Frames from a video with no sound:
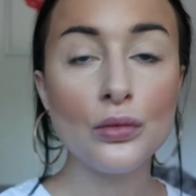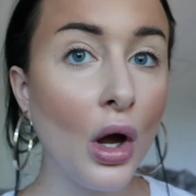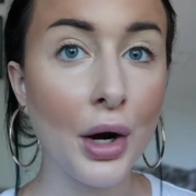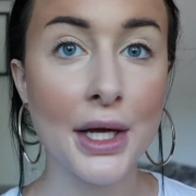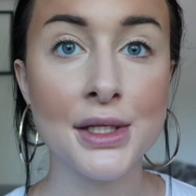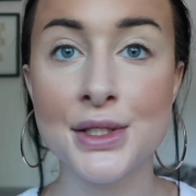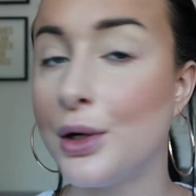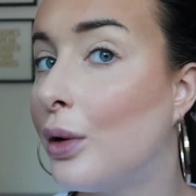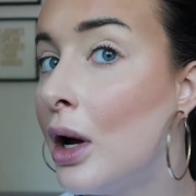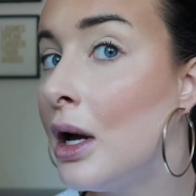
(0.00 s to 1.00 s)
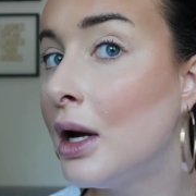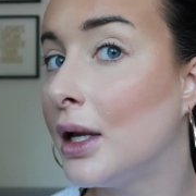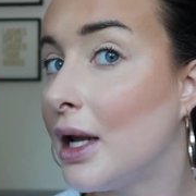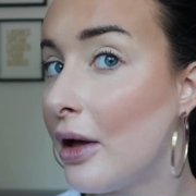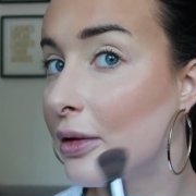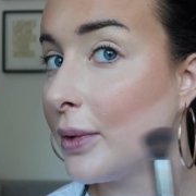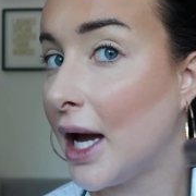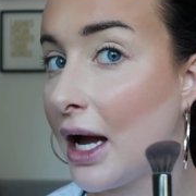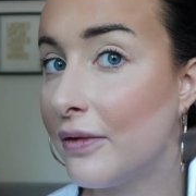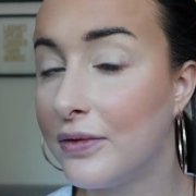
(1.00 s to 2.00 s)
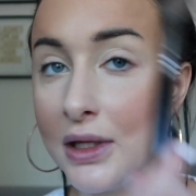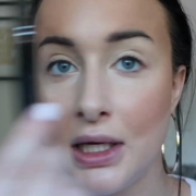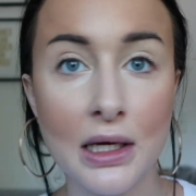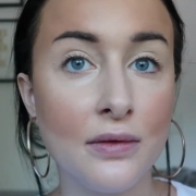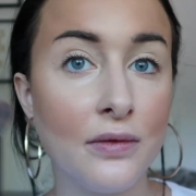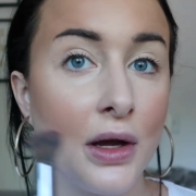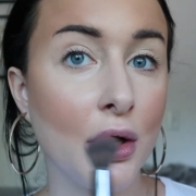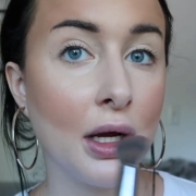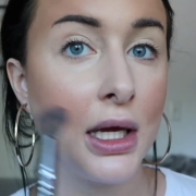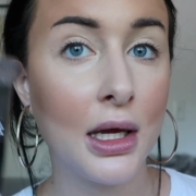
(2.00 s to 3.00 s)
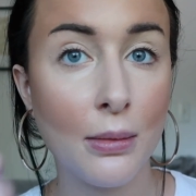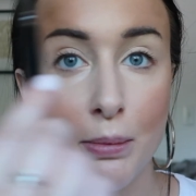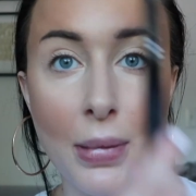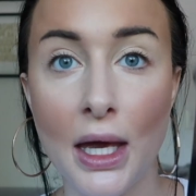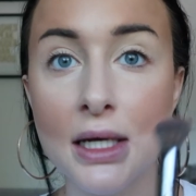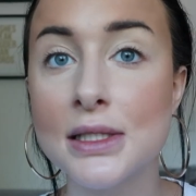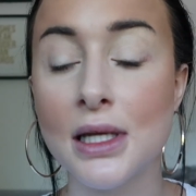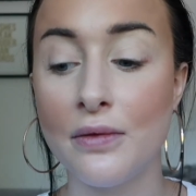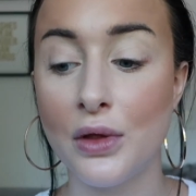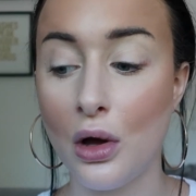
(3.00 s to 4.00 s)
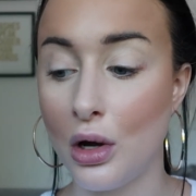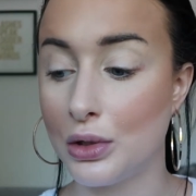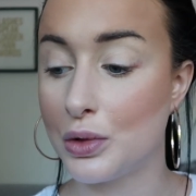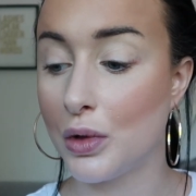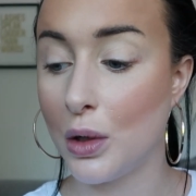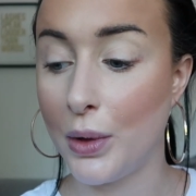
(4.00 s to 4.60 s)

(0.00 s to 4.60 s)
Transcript: Alright, so now that we have the very base of the contour,